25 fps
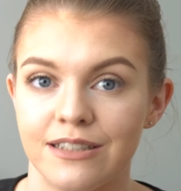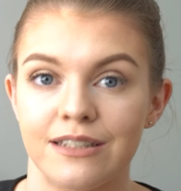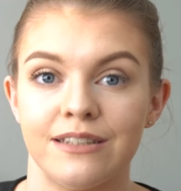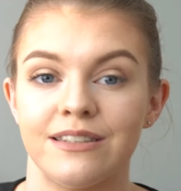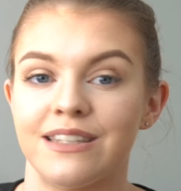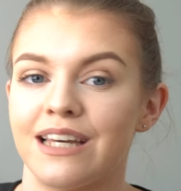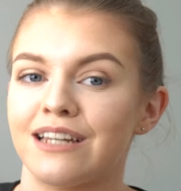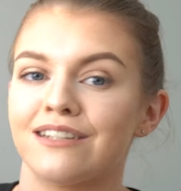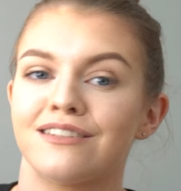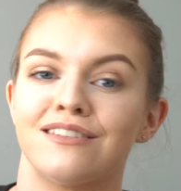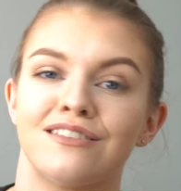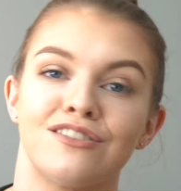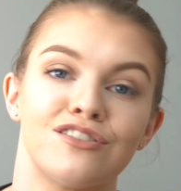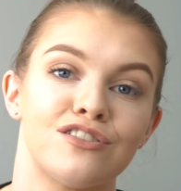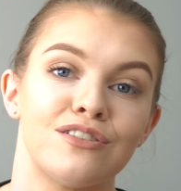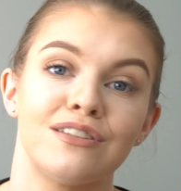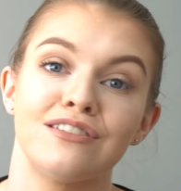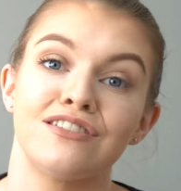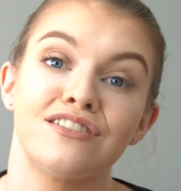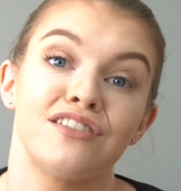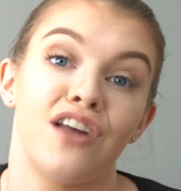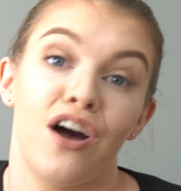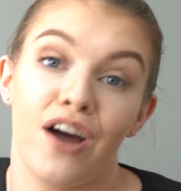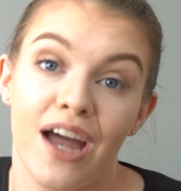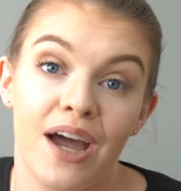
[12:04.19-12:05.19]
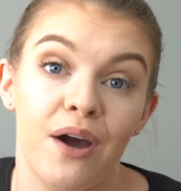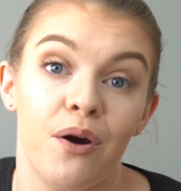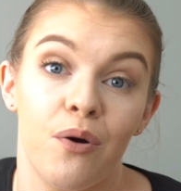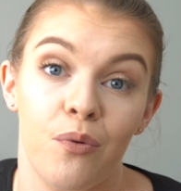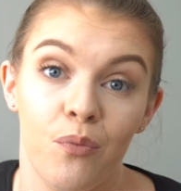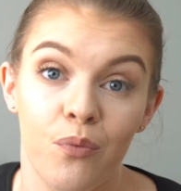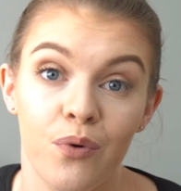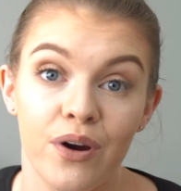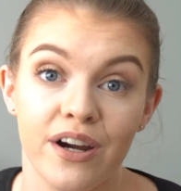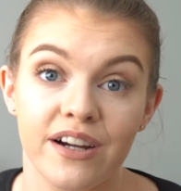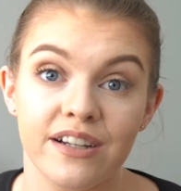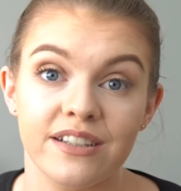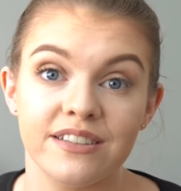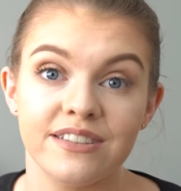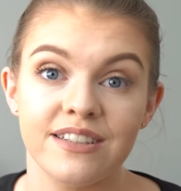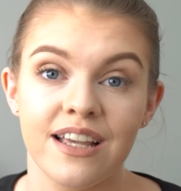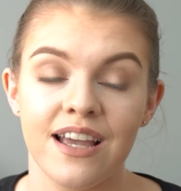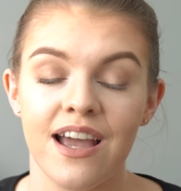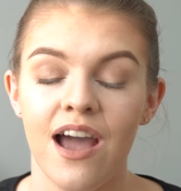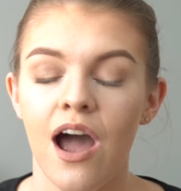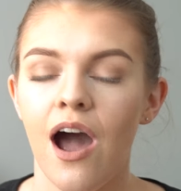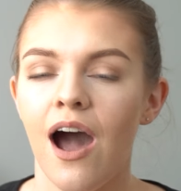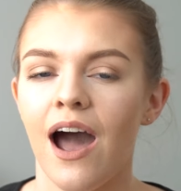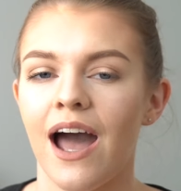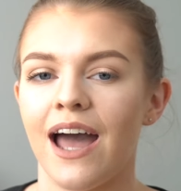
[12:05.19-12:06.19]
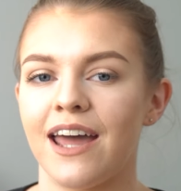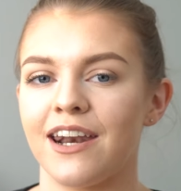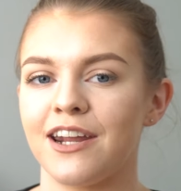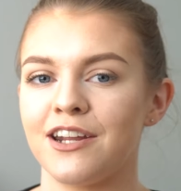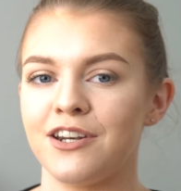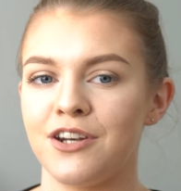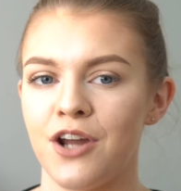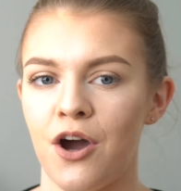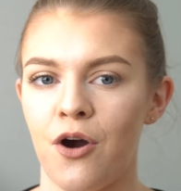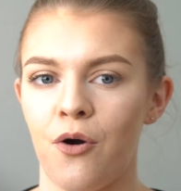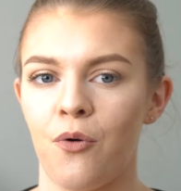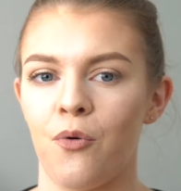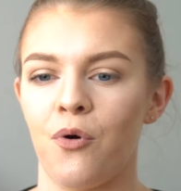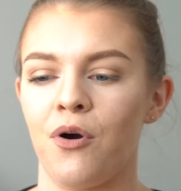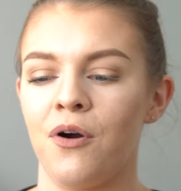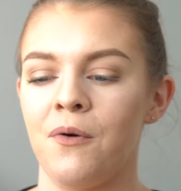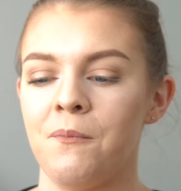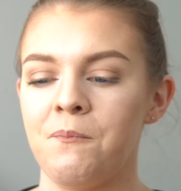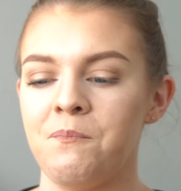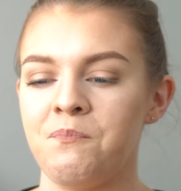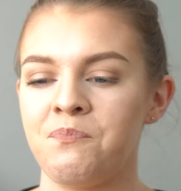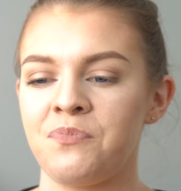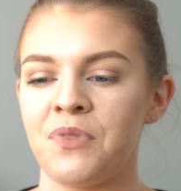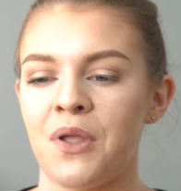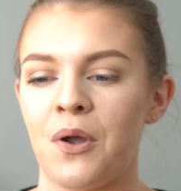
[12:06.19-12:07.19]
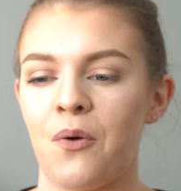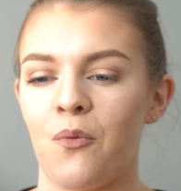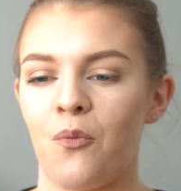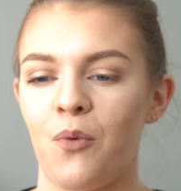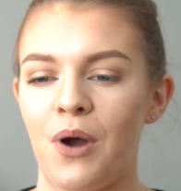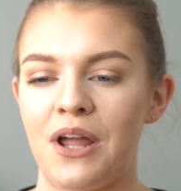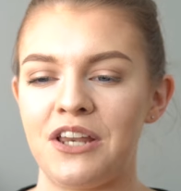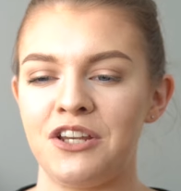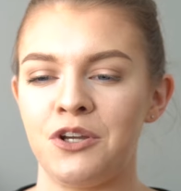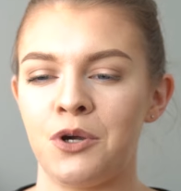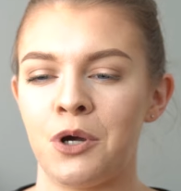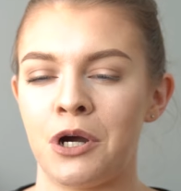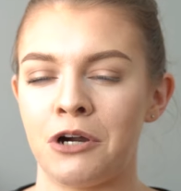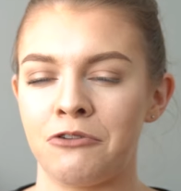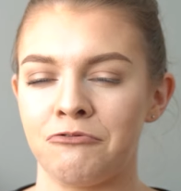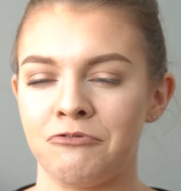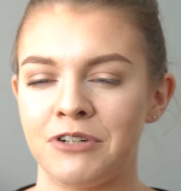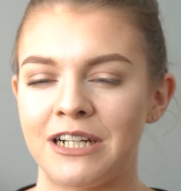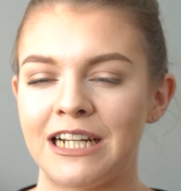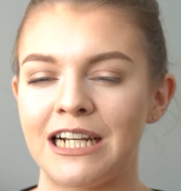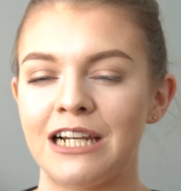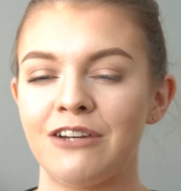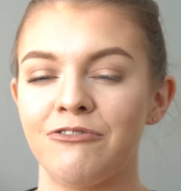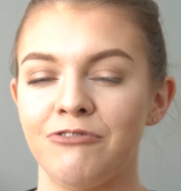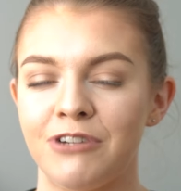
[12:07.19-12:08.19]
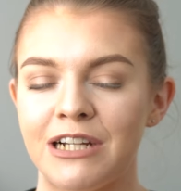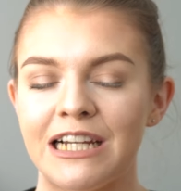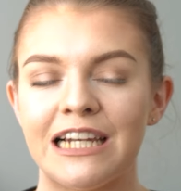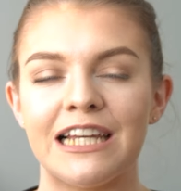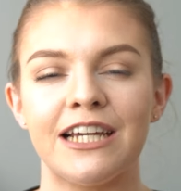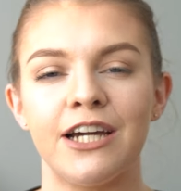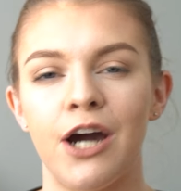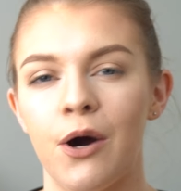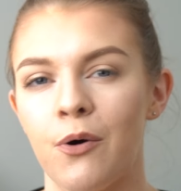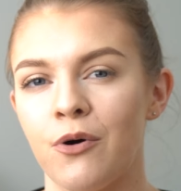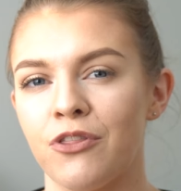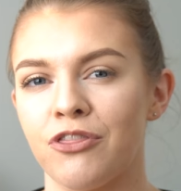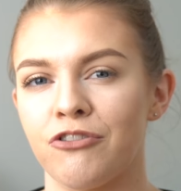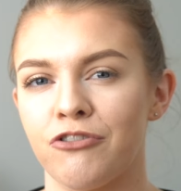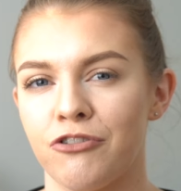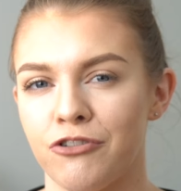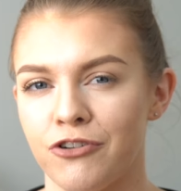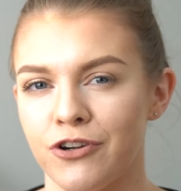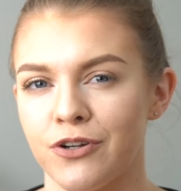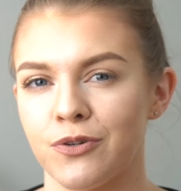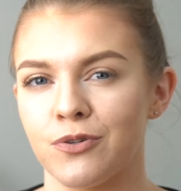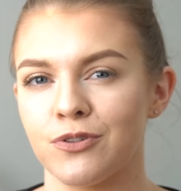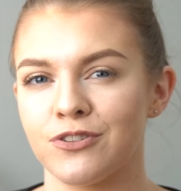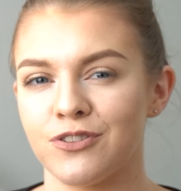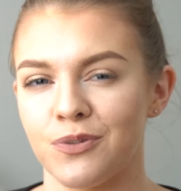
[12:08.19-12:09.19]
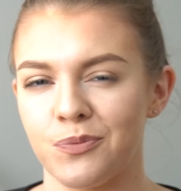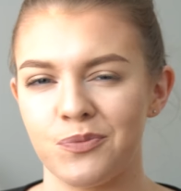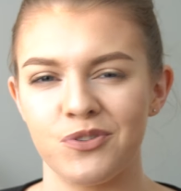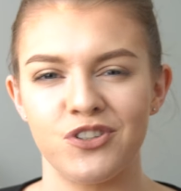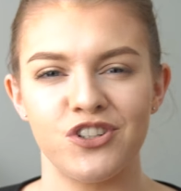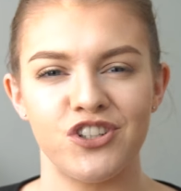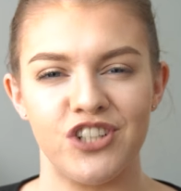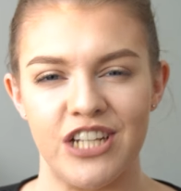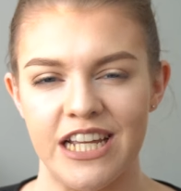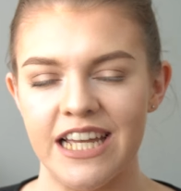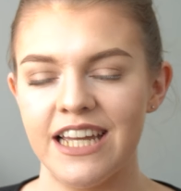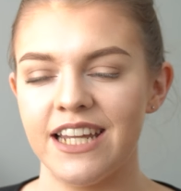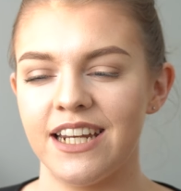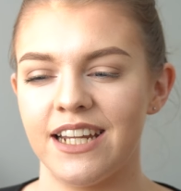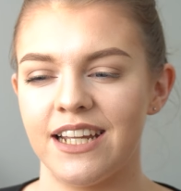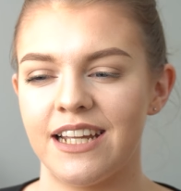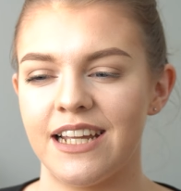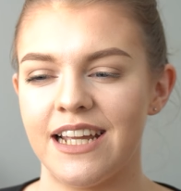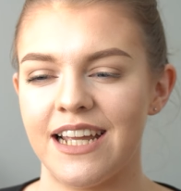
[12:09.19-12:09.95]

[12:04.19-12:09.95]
That's not how it works. And I know when you are really, really going through some shit,